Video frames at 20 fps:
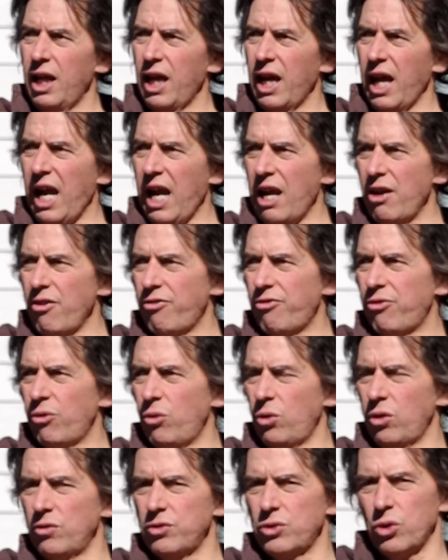
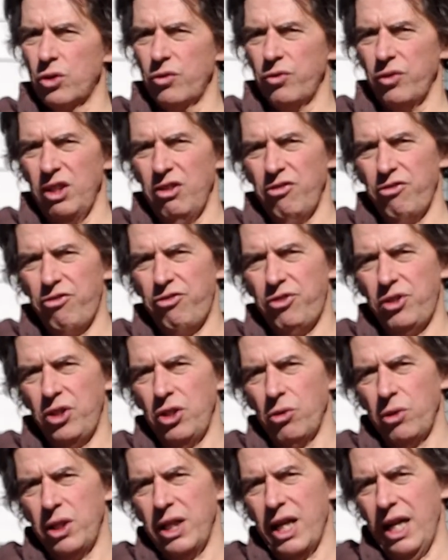handful of sort of
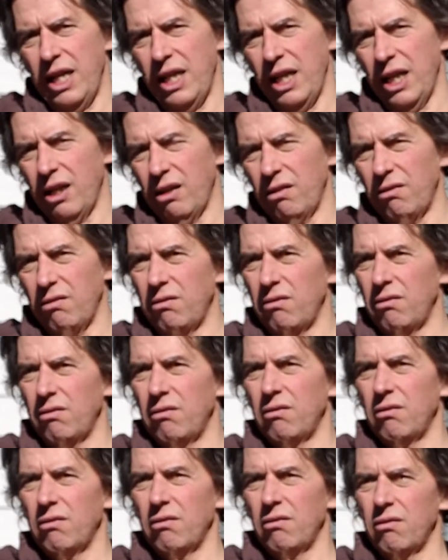infuriating
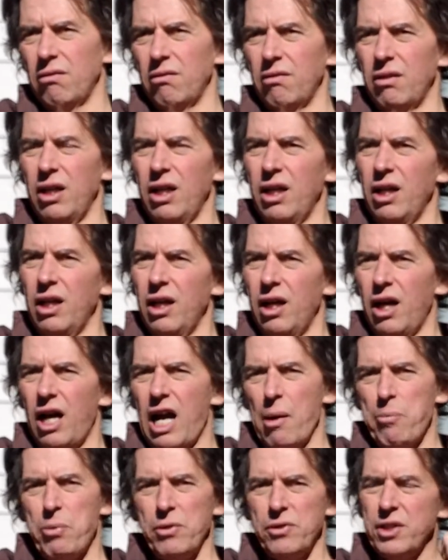
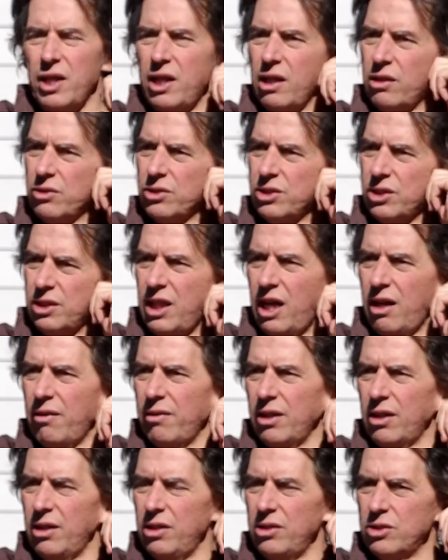hypothetical
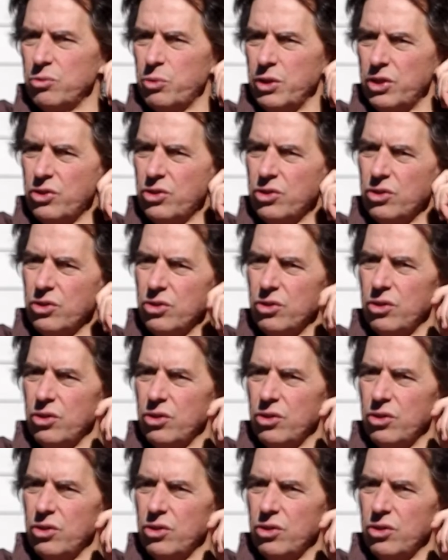scenarios which